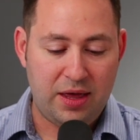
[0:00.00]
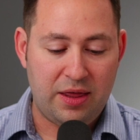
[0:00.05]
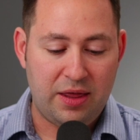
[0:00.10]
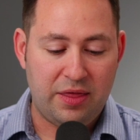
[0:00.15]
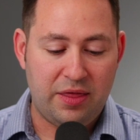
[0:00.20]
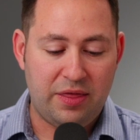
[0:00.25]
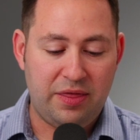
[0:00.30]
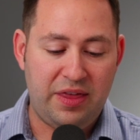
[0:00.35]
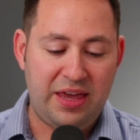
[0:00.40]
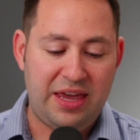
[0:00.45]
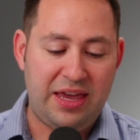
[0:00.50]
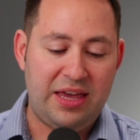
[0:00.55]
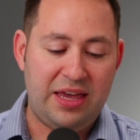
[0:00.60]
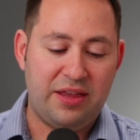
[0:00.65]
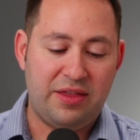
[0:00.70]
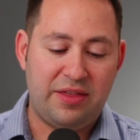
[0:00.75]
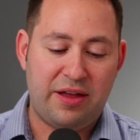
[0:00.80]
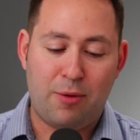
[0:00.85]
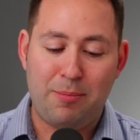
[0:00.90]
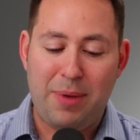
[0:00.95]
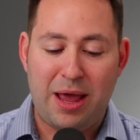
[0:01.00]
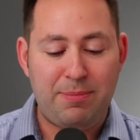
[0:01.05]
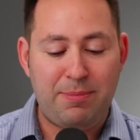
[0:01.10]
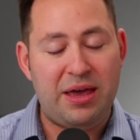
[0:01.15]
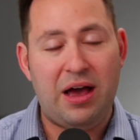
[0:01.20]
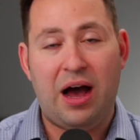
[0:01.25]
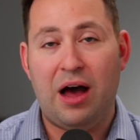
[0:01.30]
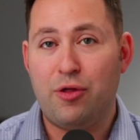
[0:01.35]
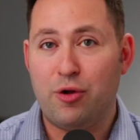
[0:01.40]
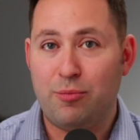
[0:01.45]
There may be
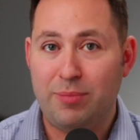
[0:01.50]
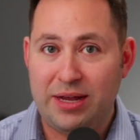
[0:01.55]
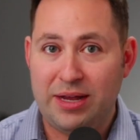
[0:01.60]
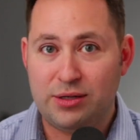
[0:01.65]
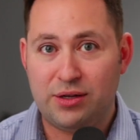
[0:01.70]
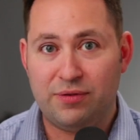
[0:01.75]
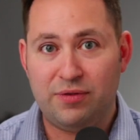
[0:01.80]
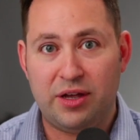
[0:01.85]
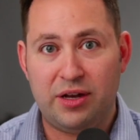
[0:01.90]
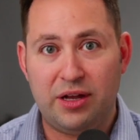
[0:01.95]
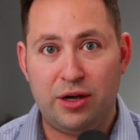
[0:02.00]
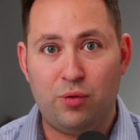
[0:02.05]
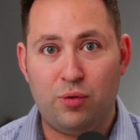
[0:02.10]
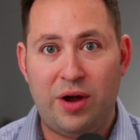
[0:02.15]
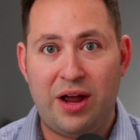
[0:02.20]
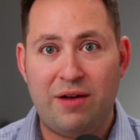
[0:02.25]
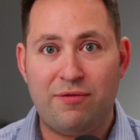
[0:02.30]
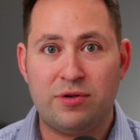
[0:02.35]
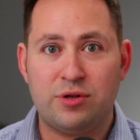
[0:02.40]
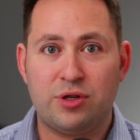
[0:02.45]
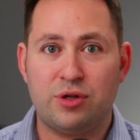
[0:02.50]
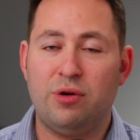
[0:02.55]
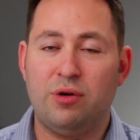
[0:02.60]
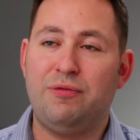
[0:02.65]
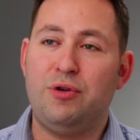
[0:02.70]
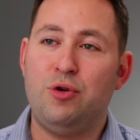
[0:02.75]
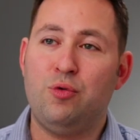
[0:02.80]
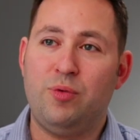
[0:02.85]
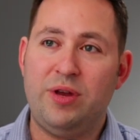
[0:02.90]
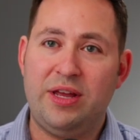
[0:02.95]
other means of getting a waiver, so if
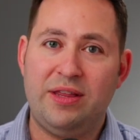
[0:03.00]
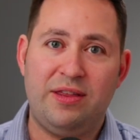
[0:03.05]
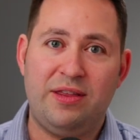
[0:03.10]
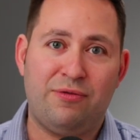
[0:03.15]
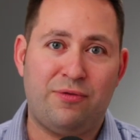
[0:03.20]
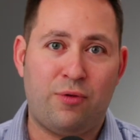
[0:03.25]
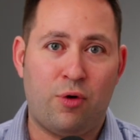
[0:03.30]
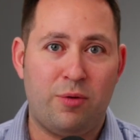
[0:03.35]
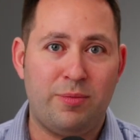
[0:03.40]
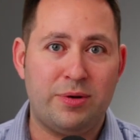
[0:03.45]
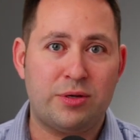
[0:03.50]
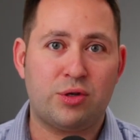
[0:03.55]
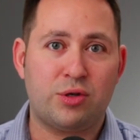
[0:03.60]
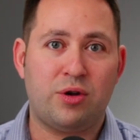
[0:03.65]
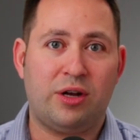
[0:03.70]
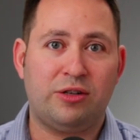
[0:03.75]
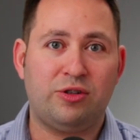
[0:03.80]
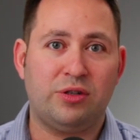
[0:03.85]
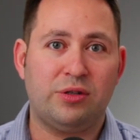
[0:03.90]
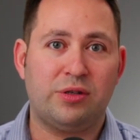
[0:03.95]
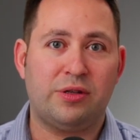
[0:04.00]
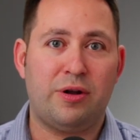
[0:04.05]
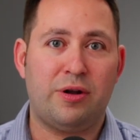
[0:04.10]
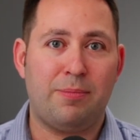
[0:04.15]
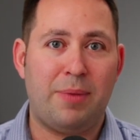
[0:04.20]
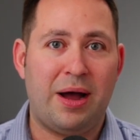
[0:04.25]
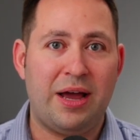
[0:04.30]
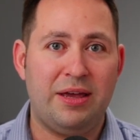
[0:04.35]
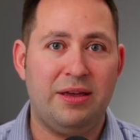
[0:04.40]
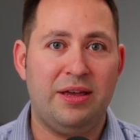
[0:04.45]
you read the form instructions,
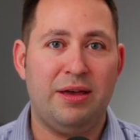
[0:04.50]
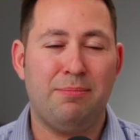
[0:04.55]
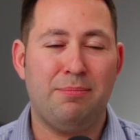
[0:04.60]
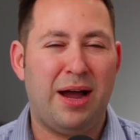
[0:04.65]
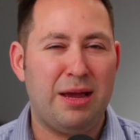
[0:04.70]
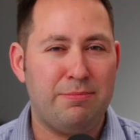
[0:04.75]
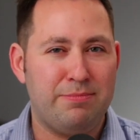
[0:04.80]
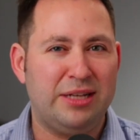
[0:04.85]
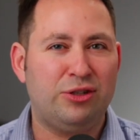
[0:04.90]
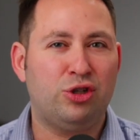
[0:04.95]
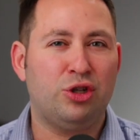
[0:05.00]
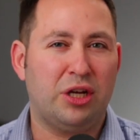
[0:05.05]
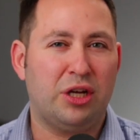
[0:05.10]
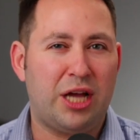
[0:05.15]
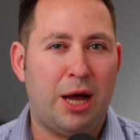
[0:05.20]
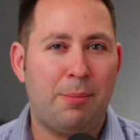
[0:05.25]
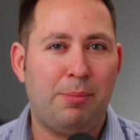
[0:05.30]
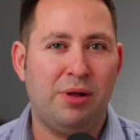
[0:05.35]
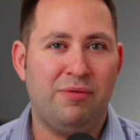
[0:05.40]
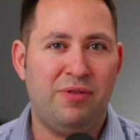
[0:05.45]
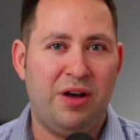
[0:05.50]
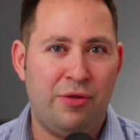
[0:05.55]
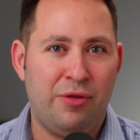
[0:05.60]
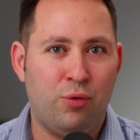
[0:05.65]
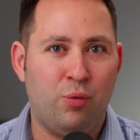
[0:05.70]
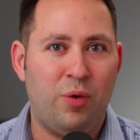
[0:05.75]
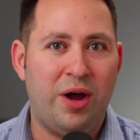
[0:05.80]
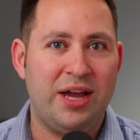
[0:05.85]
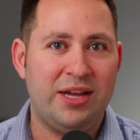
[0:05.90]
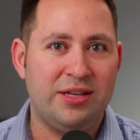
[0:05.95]
it might mention a couple of other
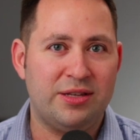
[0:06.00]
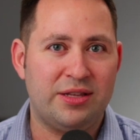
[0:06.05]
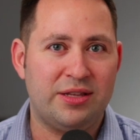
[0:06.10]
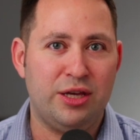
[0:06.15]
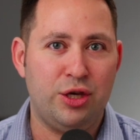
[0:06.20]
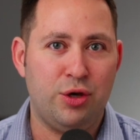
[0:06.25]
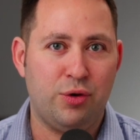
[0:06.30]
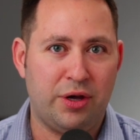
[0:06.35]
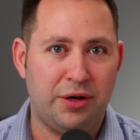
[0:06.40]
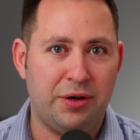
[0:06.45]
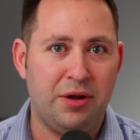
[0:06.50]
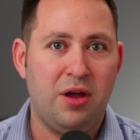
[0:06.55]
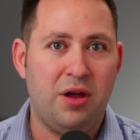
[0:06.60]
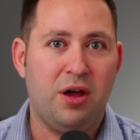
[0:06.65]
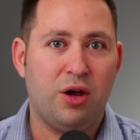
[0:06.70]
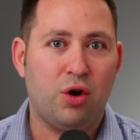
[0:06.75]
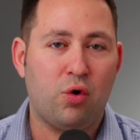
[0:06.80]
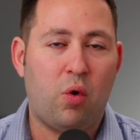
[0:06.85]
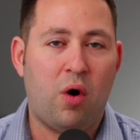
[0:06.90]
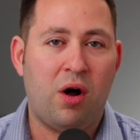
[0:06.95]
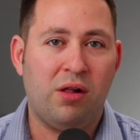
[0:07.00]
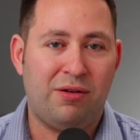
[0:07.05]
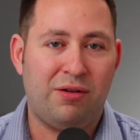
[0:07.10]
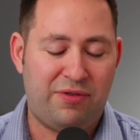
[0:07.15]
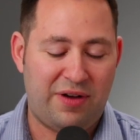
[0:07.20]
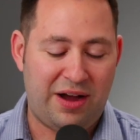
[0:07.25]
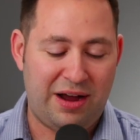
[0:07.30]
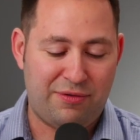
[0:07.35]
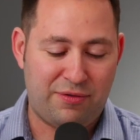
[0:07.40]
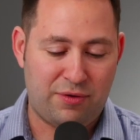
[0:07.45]
ways that you can
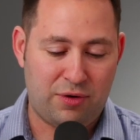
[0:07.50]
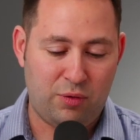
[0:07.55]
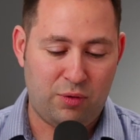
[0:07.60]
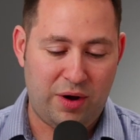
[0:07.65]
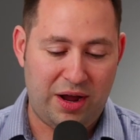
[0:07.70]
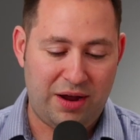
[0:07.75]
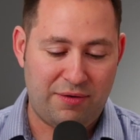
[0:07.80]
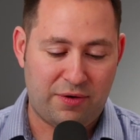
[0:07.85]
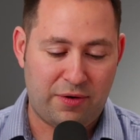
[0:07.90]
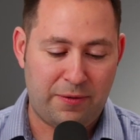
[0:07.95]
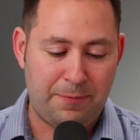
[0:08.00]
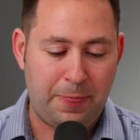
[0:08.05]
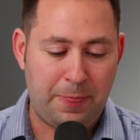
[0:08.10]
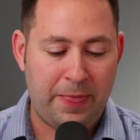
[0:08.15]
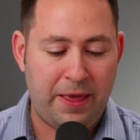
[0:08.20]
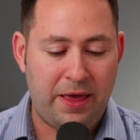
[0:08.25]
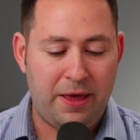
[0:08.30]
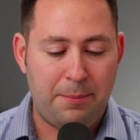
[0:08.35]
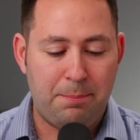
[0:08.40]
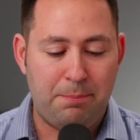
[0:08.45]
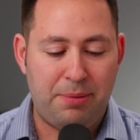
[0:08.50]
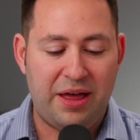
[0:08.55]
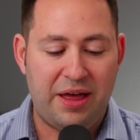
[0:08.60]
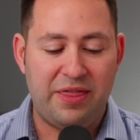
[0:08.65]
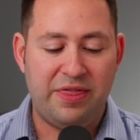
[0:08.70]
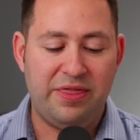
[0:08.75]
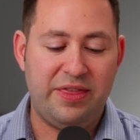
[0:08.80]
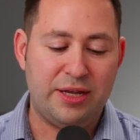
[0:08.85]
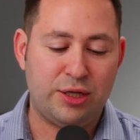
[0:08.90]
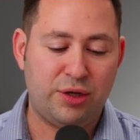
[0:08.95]
qualify for a waiver. But
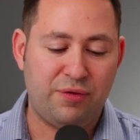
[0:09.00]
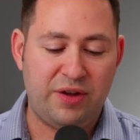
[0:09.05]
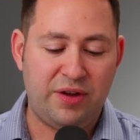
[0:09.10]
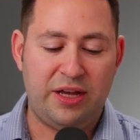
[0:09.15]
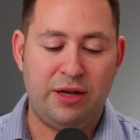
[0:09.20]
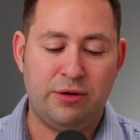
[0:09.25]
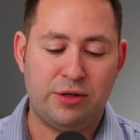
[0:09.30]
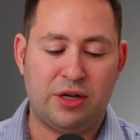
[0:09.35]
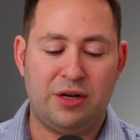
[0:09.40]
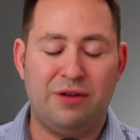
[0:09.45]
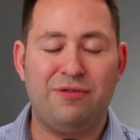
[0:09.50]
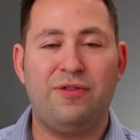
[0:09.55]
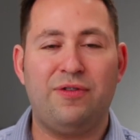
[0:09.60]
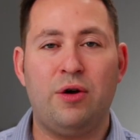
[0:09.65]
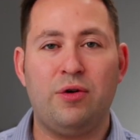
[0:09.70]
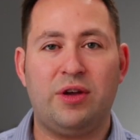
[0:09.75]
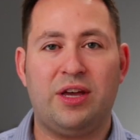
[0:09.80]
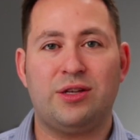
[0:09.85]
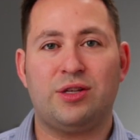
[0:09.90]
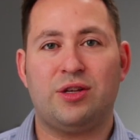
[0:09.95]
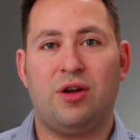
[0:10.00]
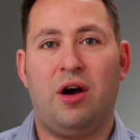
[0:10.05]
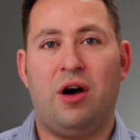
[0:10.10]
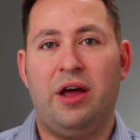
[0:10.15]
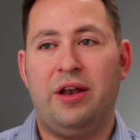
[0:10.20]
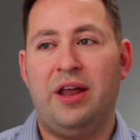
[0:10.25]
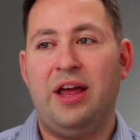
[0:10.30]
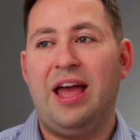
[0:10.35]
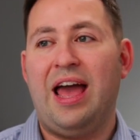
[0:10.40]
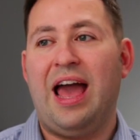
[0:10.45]
this video is going to focus
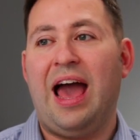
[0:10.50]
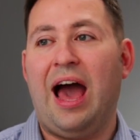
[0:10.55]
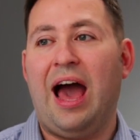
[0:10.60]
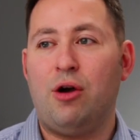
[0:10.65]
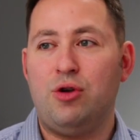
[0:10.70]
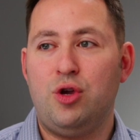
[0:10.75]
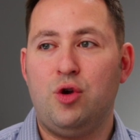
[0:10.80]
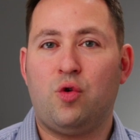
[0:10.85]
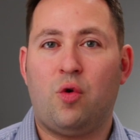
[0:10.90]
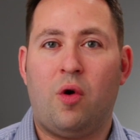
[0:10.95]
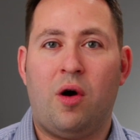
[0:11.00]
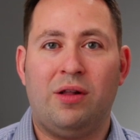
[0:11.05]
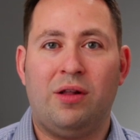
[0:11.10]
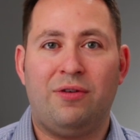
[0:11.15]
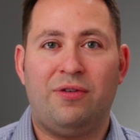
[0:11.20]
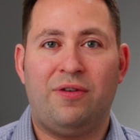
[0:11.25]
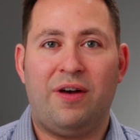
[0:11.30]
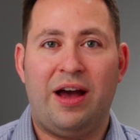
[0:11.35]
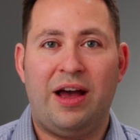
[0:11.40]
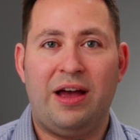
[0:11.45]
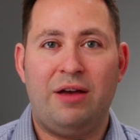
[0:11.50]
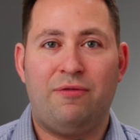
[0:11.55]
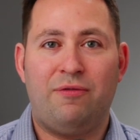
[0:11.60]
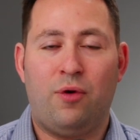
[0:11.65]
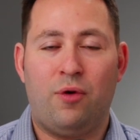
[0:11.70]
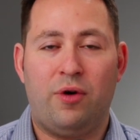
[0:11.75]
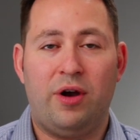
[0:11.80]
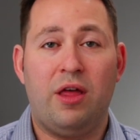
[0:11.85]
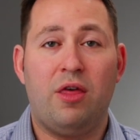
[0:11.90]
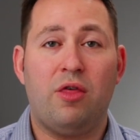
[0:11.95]
on how you qualify
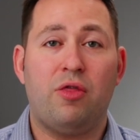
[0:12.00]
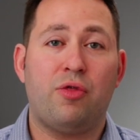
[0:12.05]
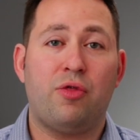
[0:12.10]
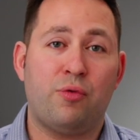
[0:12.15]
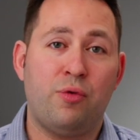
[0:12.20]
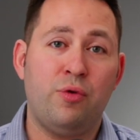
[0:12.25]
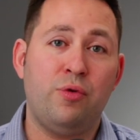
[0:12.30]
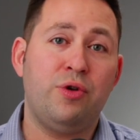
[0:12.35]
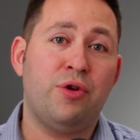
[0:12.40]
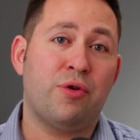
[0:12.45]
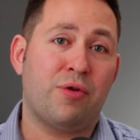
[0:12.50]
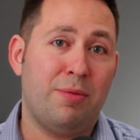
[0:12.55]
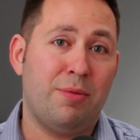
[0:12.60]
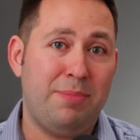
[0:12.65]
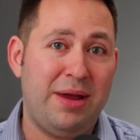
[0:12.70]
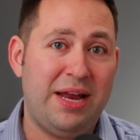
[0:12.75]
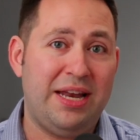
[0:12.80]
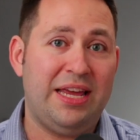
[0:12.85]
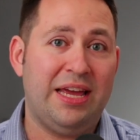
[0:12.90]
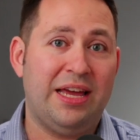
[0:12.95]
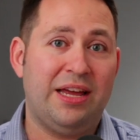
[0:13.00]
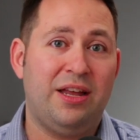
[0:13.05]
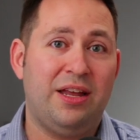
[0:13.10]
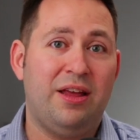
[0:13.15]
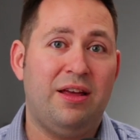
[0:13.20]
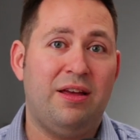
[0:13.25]
for it through your immediate